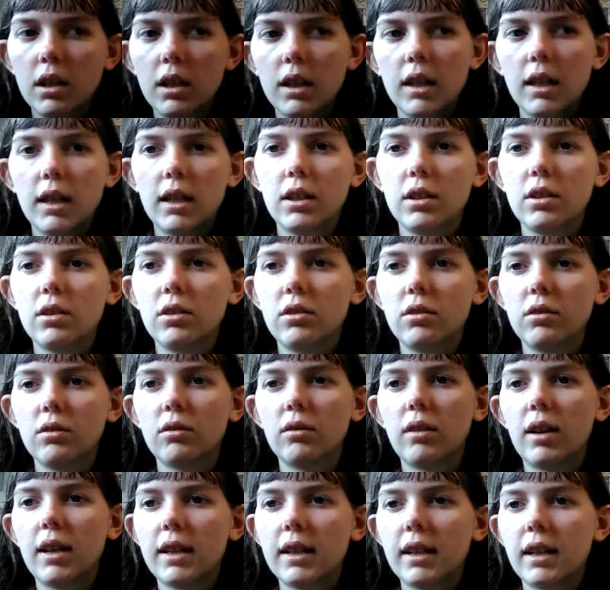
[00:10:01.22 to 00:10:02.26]
and so
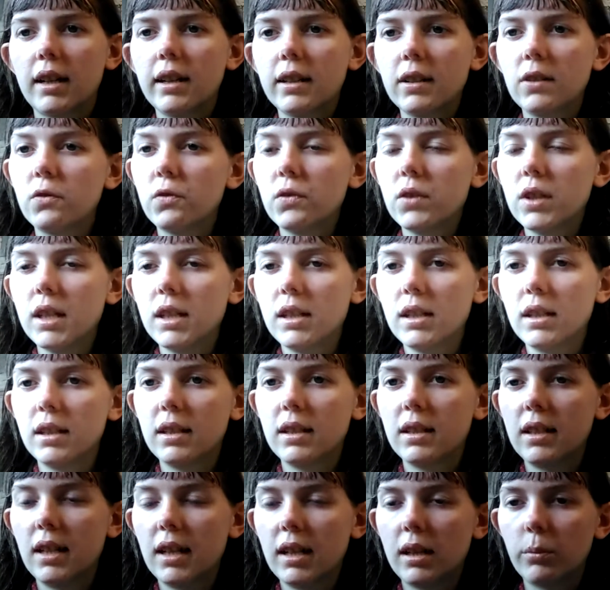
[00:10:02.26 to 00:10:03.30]
I kind of needed to
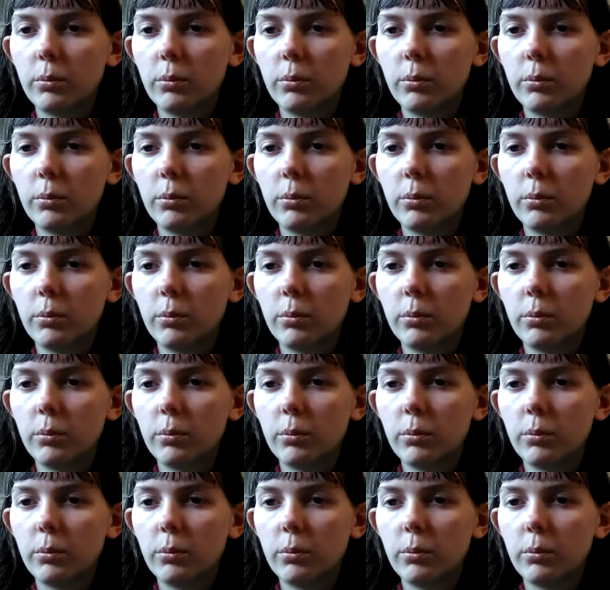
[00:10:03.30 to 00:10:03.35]
take a